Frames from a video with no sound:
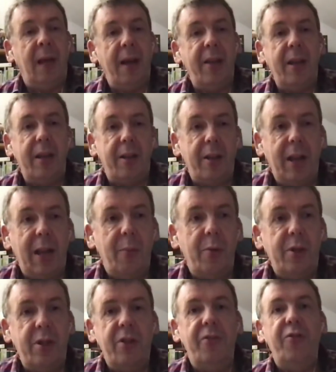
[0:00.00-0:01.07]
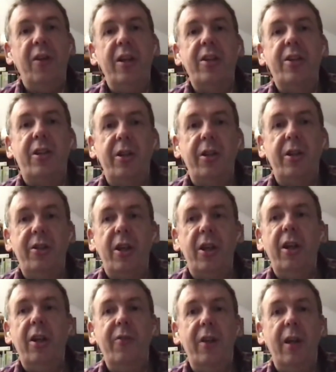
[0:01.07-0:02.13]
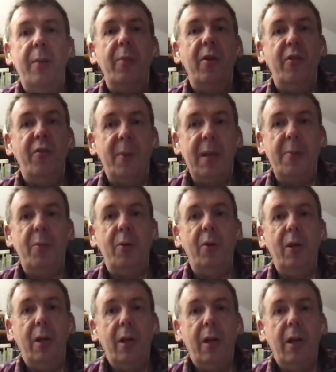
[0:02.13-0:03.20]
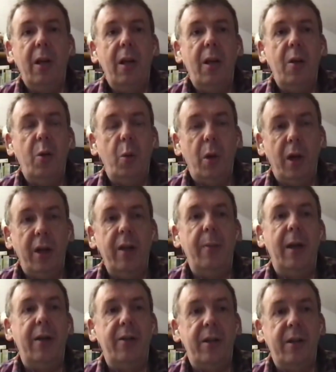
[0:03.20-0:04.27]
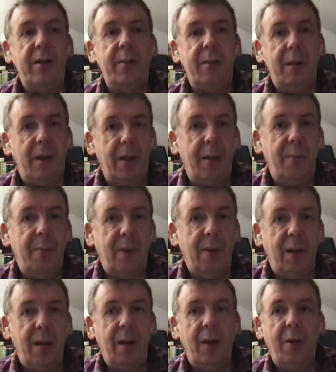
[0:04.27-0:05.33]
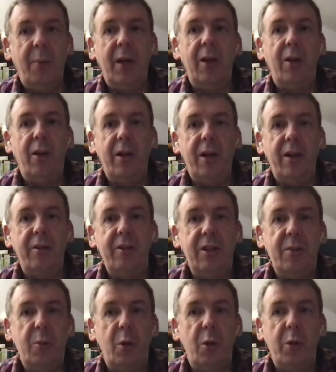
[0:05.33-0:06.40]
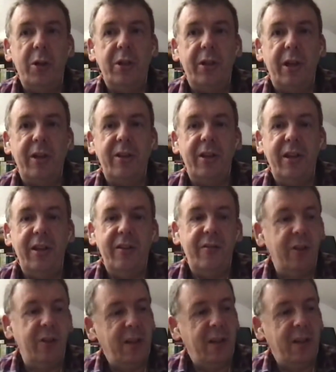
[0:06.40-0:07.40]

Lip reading: I think that was the first concern of a number of people who heard about it. Oh my God, here is this book which is going to give